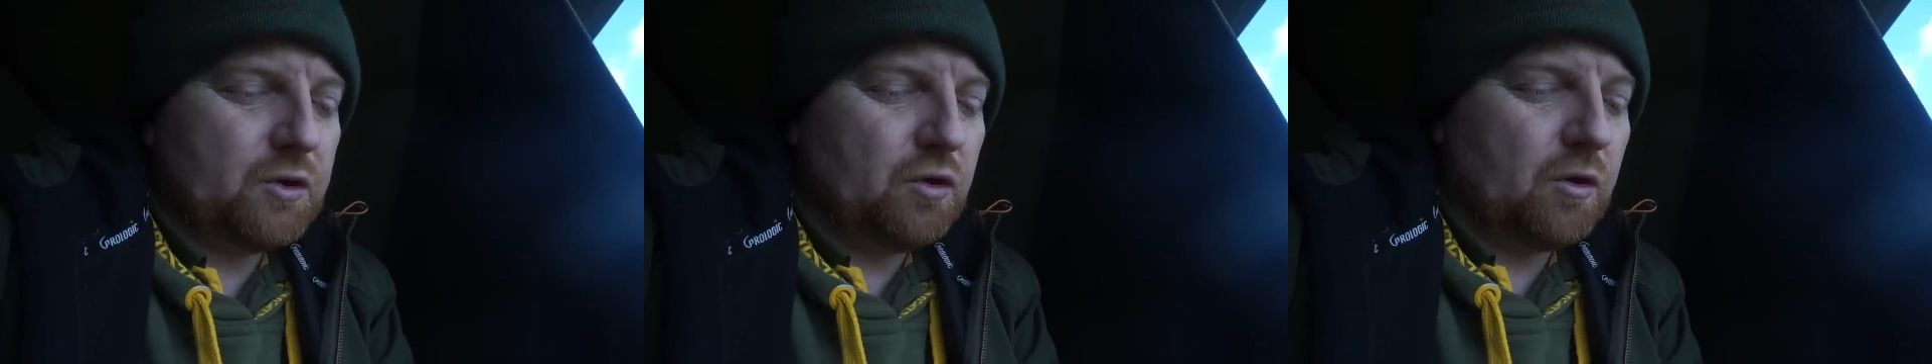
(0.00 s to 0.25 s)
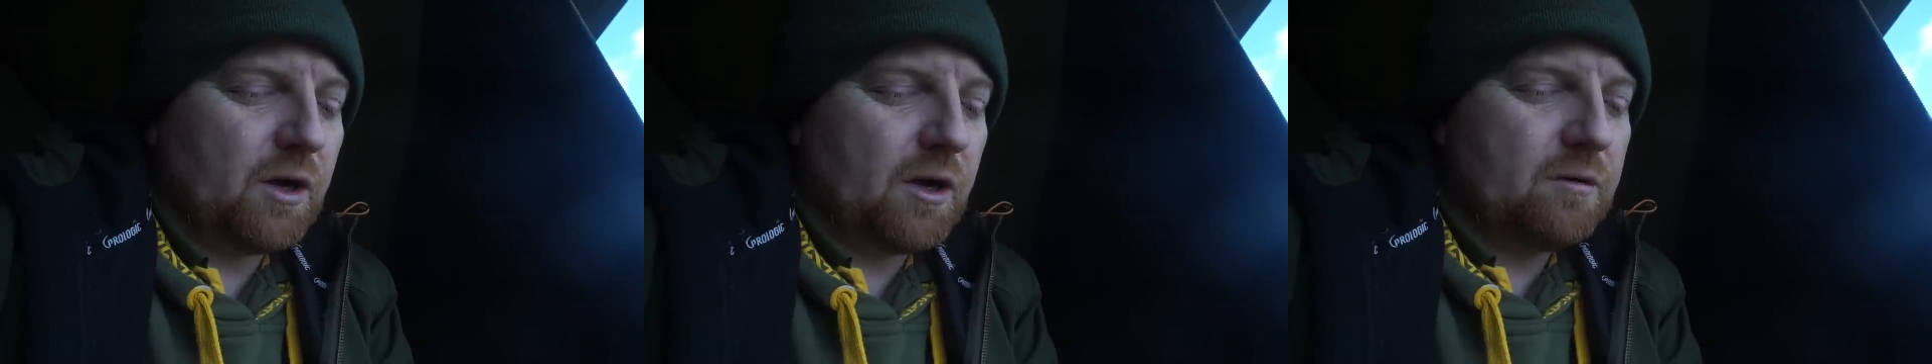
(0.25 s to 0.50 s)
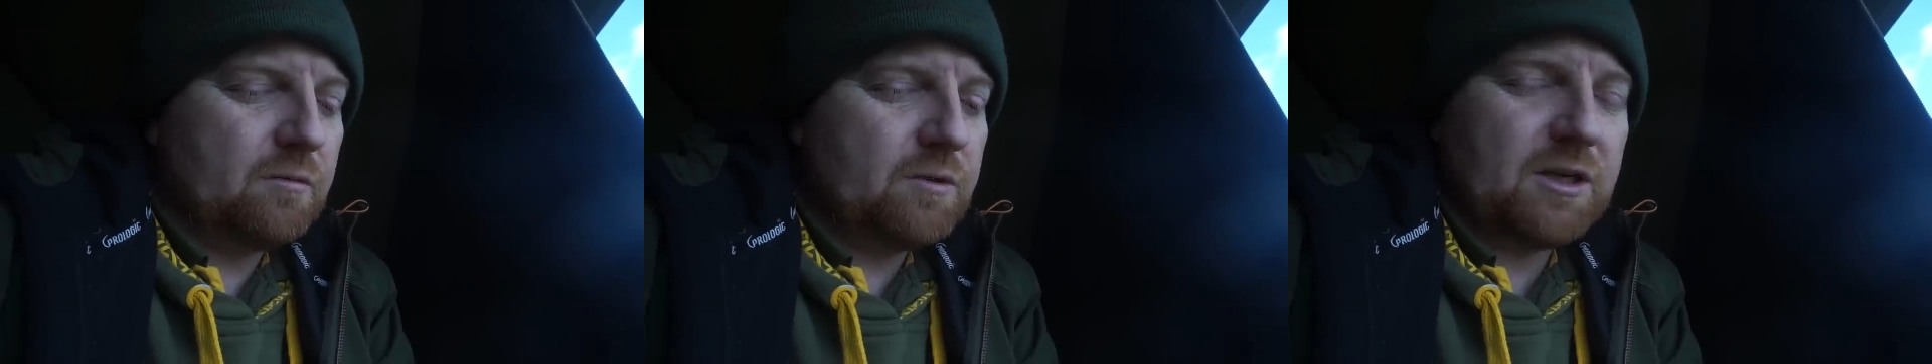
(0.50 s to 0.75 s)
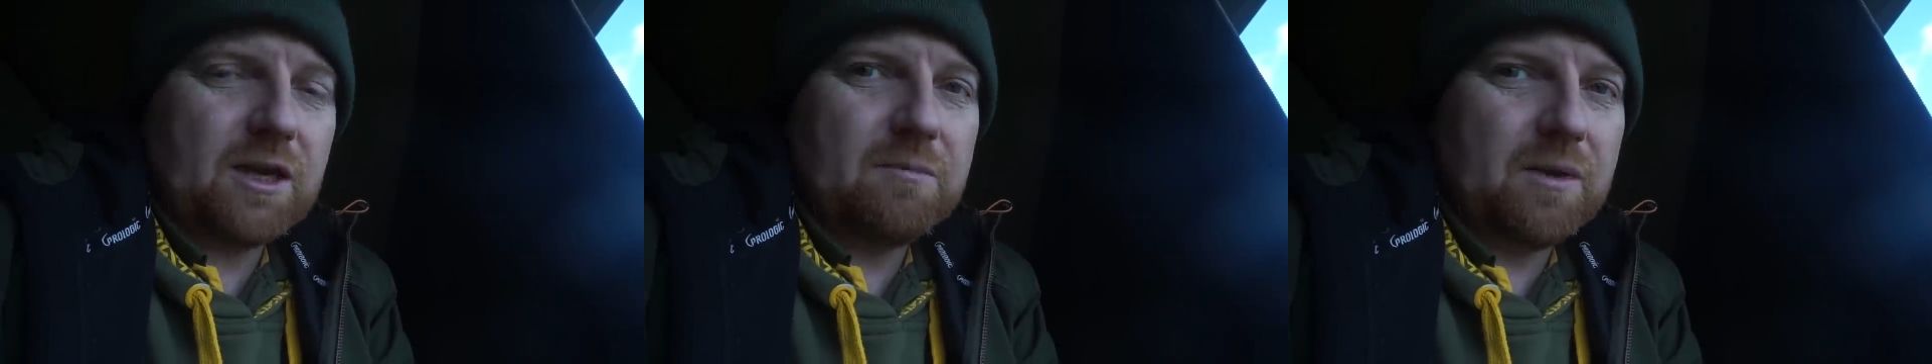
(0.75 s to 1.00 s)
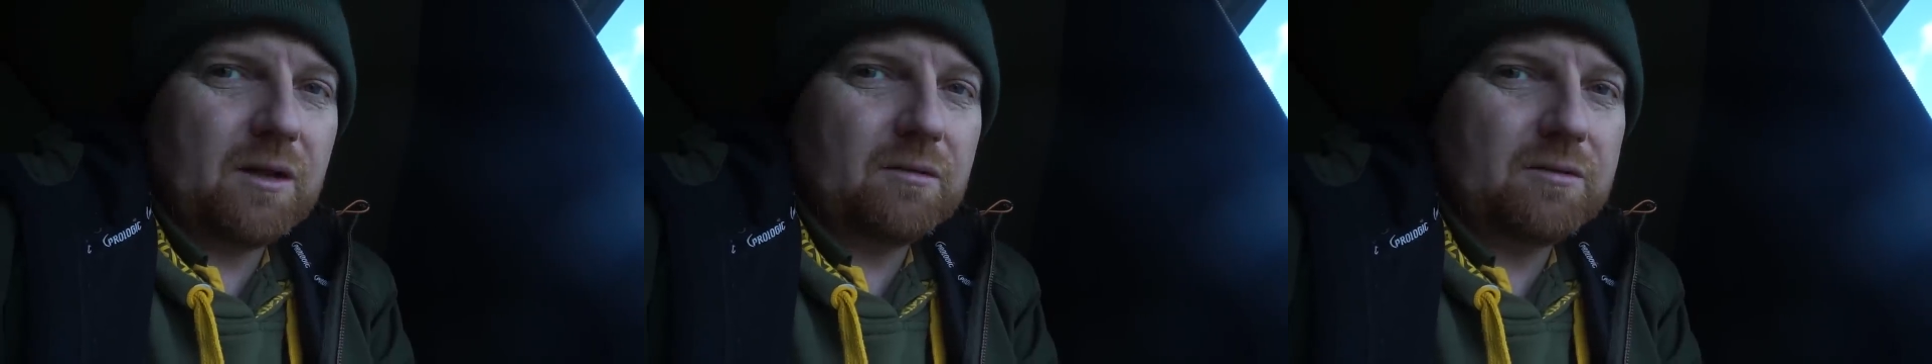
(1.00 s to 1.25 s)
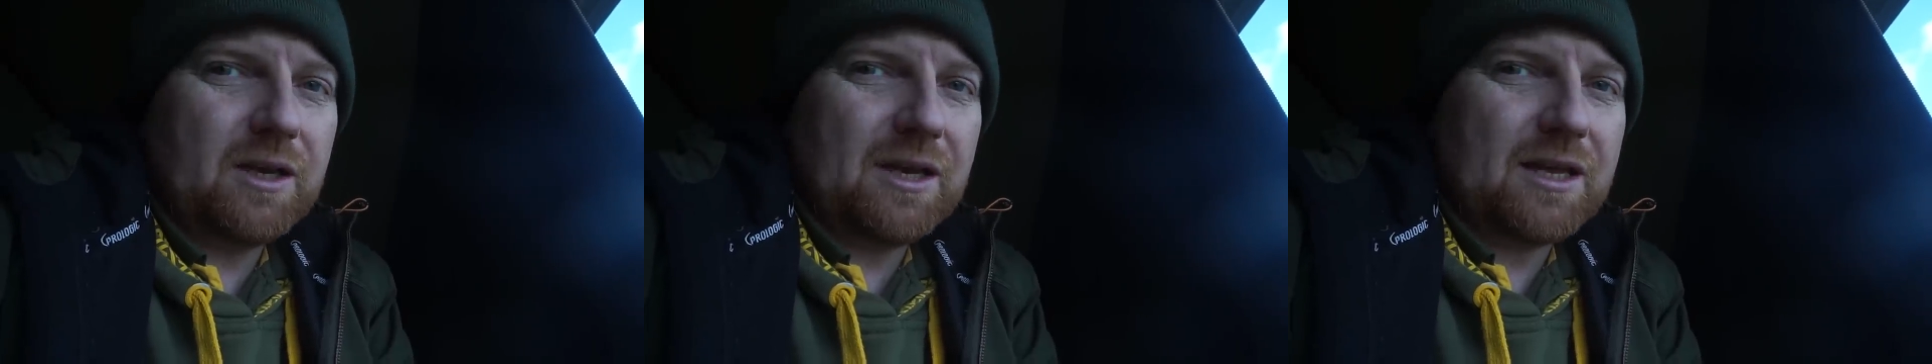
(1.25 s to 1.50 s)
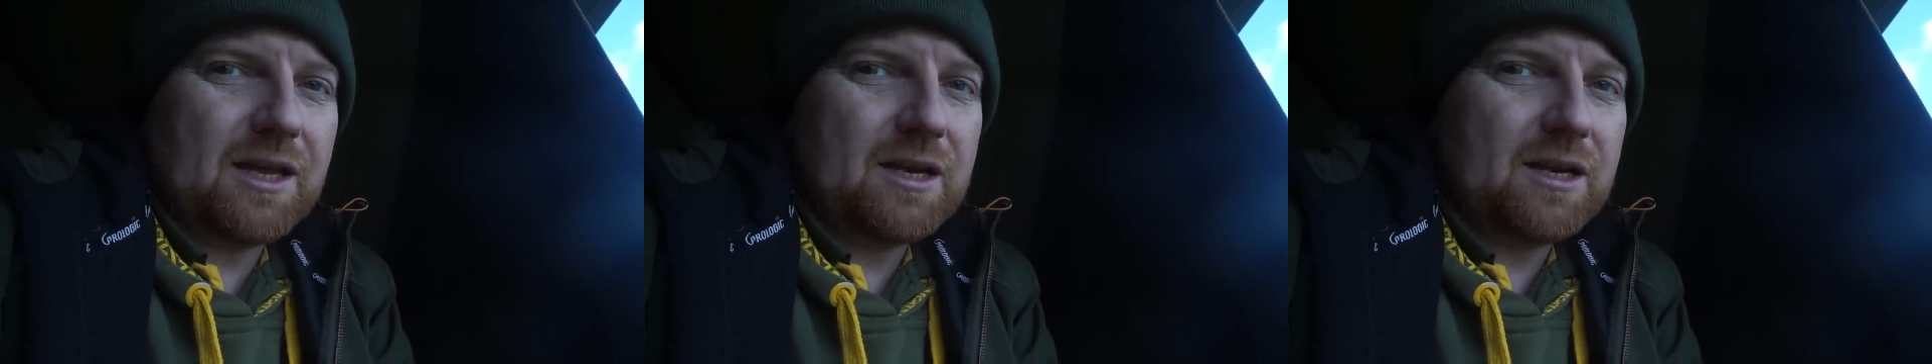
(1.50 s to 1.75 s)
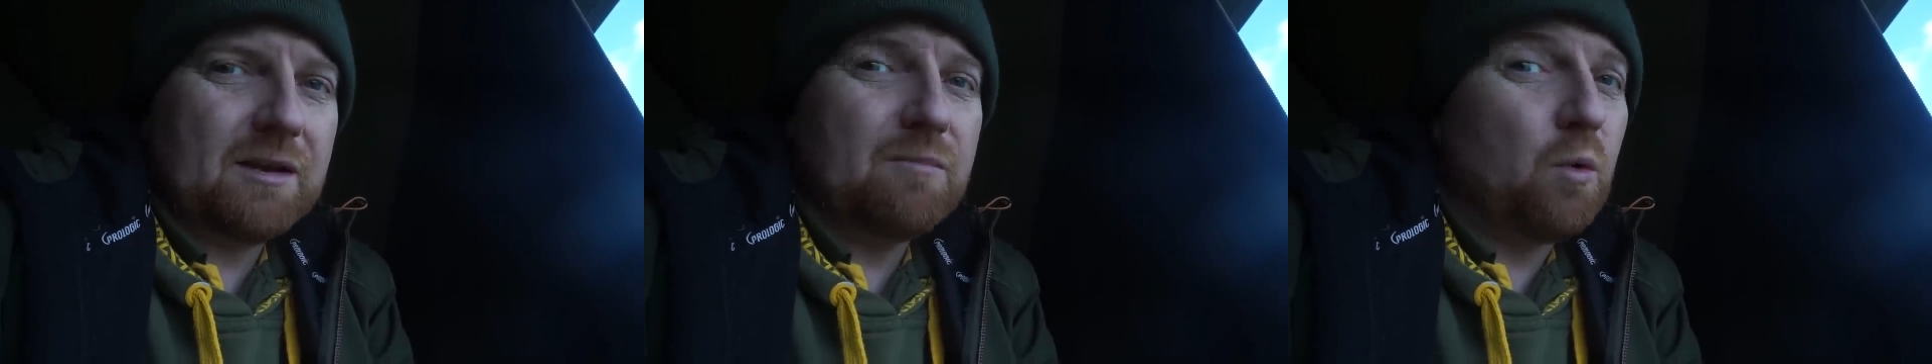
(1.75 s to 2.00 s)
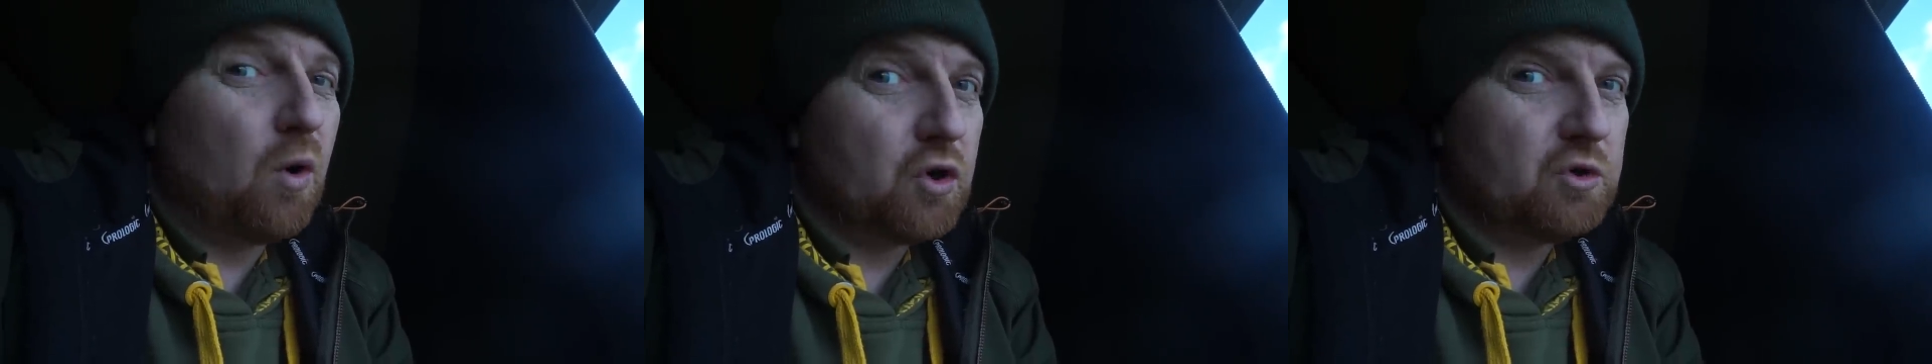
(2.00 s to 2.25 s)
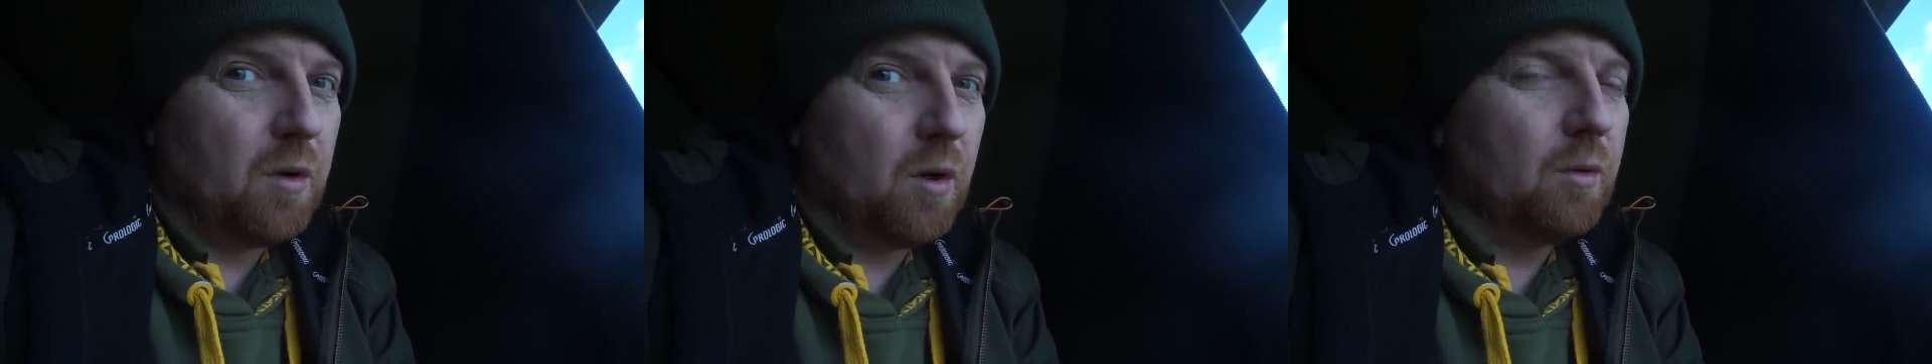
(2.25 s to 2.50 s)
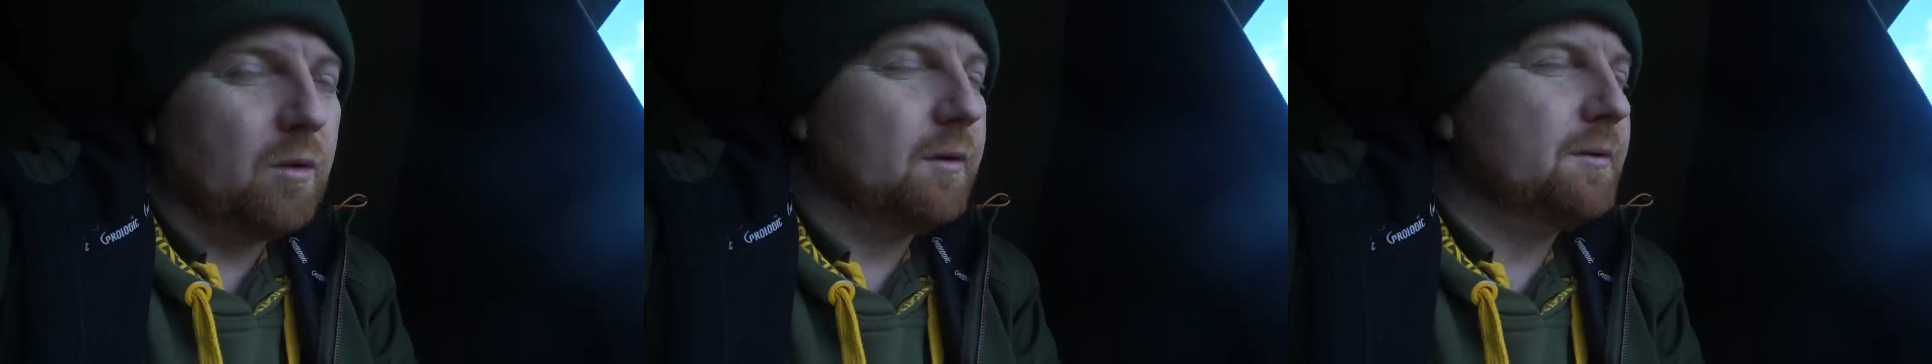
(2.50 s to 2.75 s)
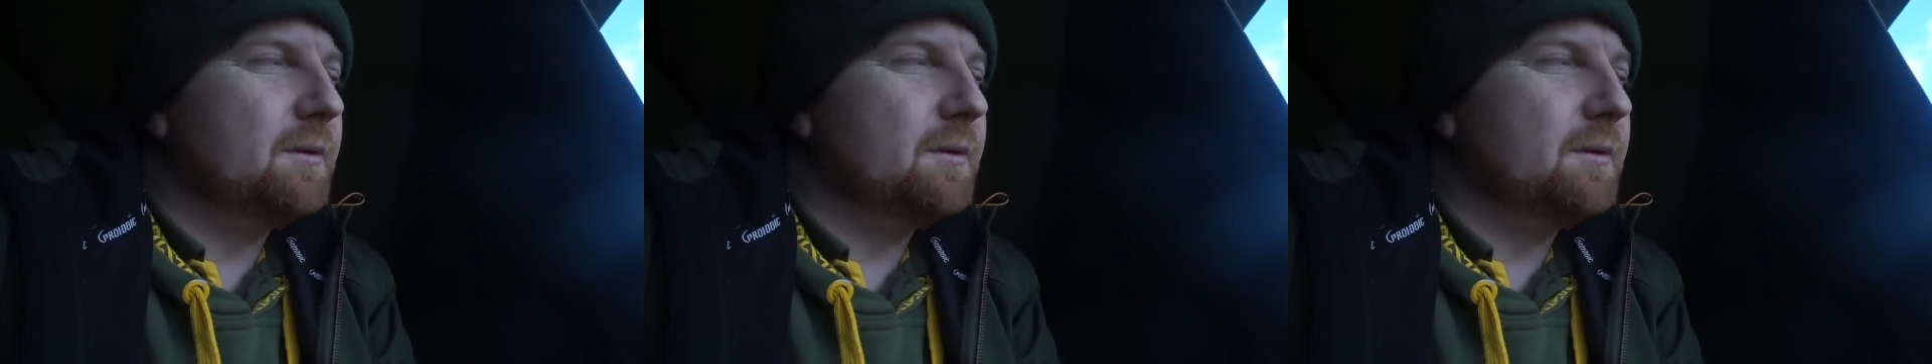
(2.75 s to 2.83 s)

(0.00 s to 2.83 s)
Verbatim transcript: sugar tea milk you get the idea my wash bowl